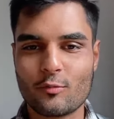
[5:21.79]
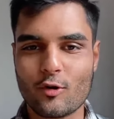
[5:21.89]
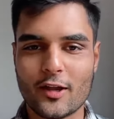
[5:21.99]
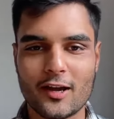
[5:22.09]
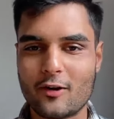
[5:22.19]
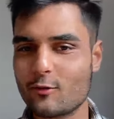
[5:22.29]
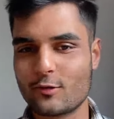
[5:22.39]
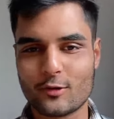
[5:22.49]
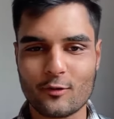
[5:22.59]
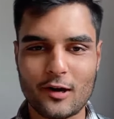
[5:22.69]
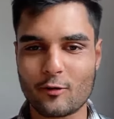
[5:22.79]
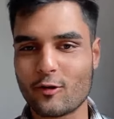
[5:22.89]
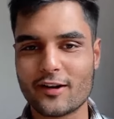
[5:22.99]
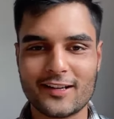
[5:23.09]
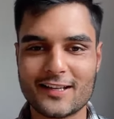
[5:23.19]
Okay, how
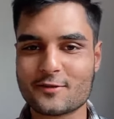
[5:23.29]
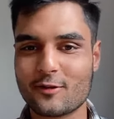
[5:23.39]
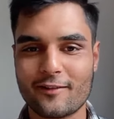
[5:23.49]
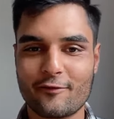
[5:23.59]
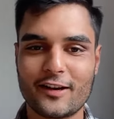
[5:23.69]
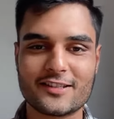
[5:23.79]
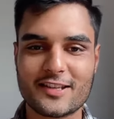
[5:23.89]
long it takes to learn French?